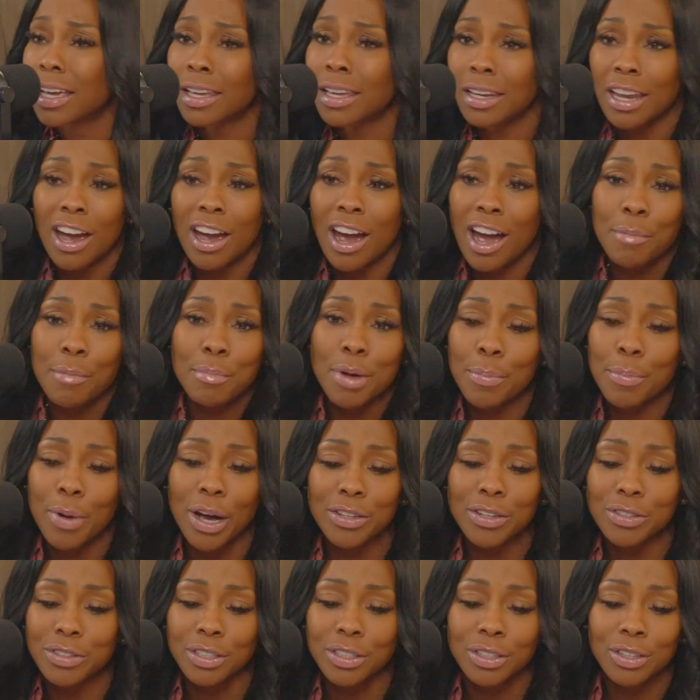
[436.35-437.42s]
And I remember I
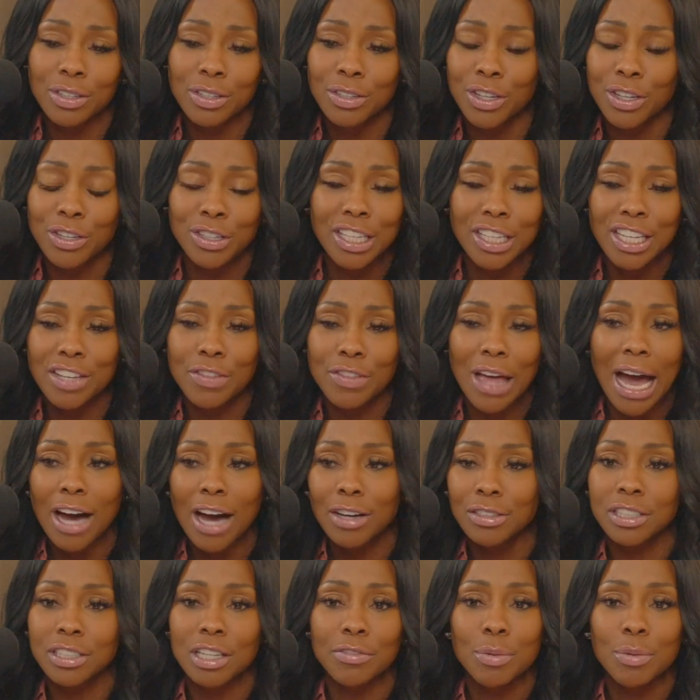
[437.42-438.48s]
used to leave the
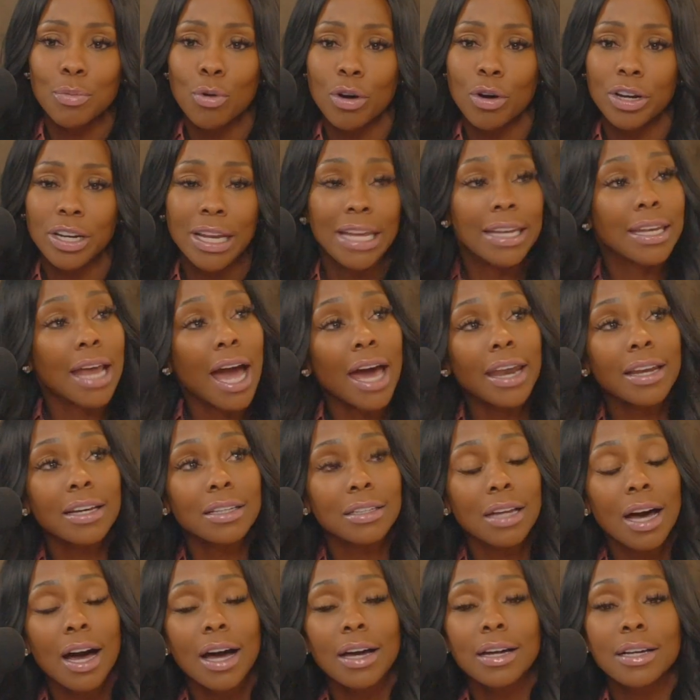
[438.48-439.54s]
house every morning at 9
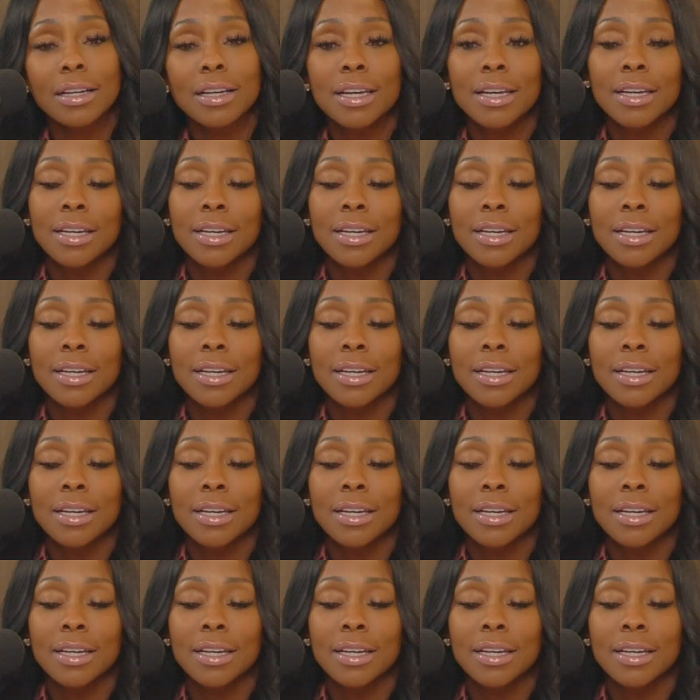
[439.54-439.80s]
o'clock.